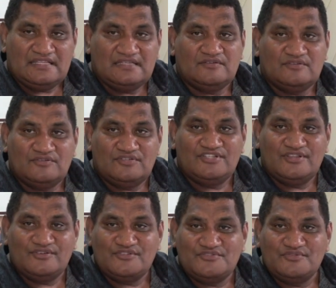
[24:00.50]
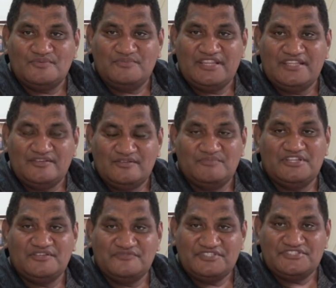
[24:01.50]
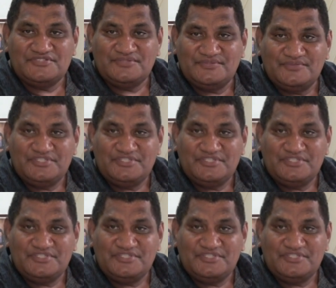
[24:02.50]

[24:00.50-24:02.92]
Only those who will be there will be the first to